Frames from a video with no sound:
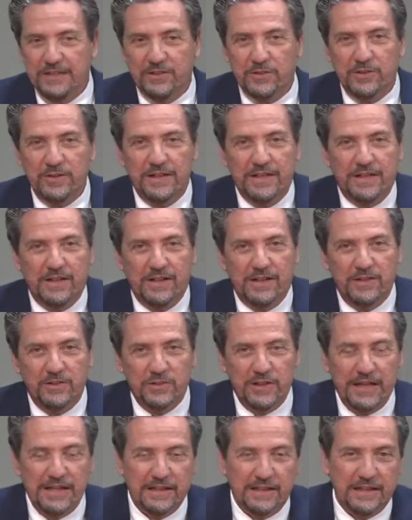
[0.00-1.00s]
trillion dollars
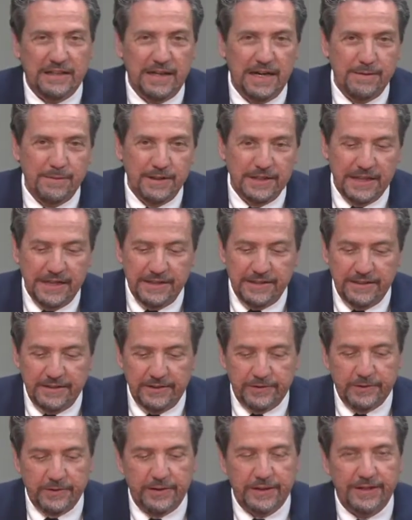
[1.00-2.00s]
and climbing to
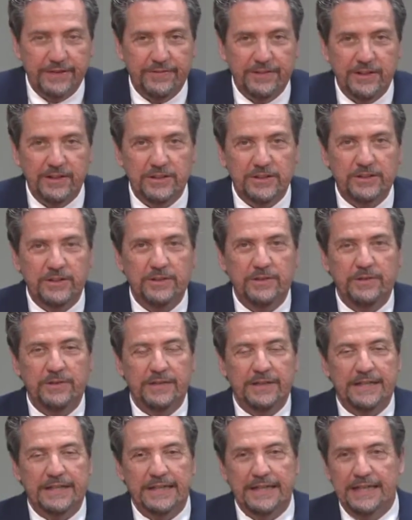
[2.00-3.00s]
eighteen trillion very
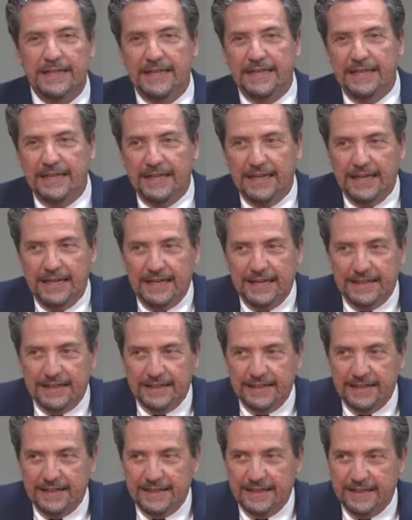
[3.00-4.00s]
soon. Not and
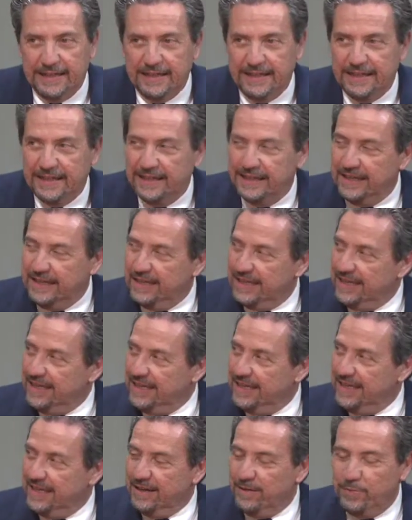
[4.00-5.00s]
counting Social Security and
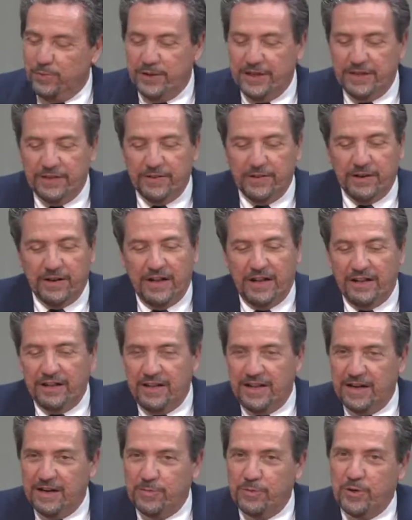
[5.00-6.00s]
Medicare. Putting a
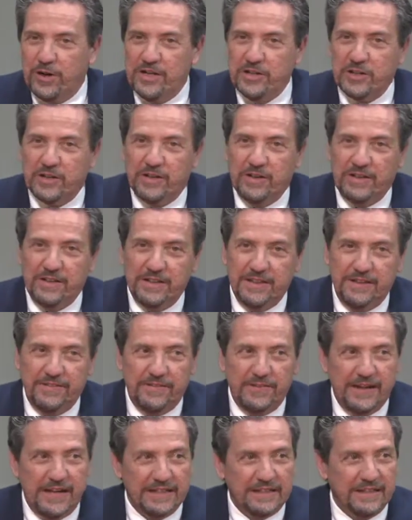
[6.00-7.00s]
lot of pressure on the
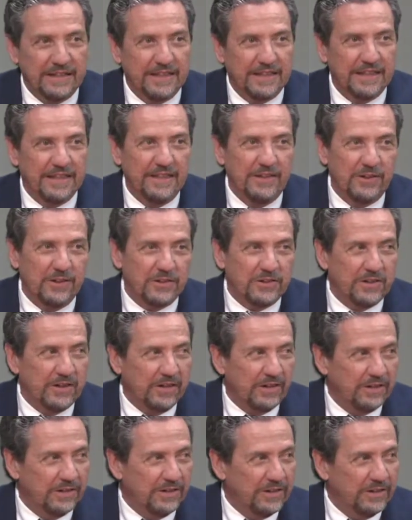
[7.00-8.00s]
fact that the U.S.
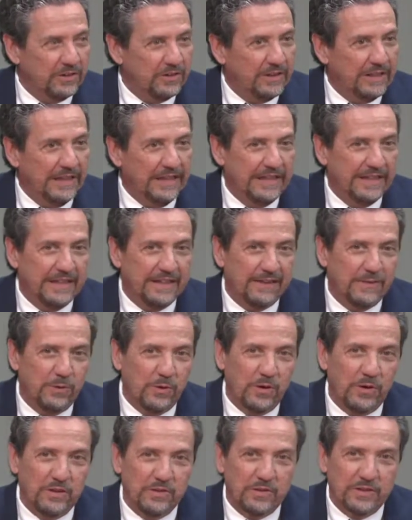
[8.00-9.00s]
dollar is the uh,
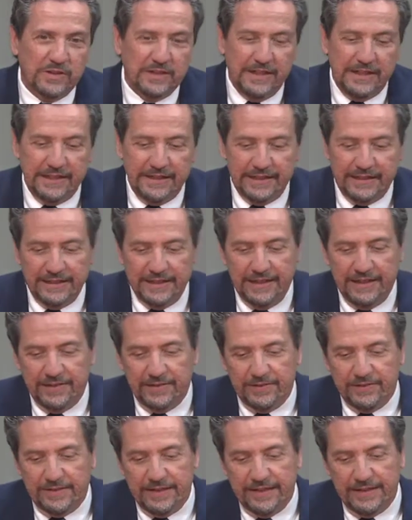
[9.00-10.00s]
world's uh, you
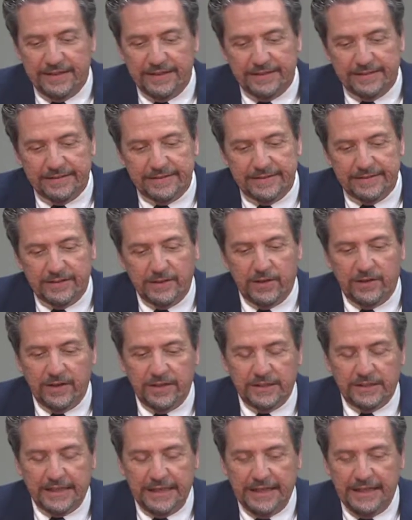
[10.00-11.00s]
know uh,
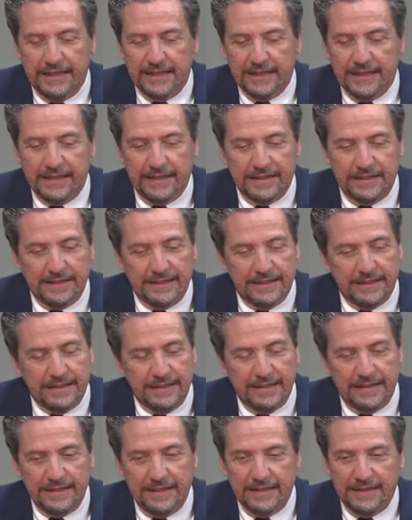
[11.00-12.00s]
currency. Uh,
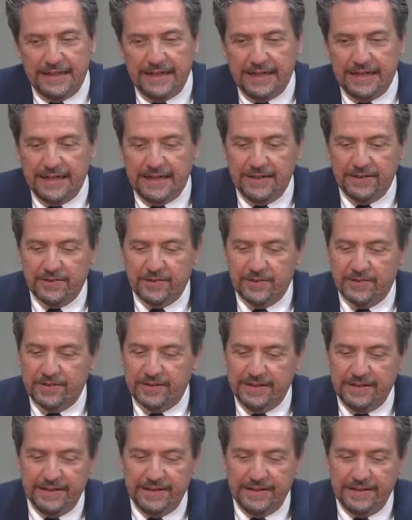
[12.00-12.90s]
that it's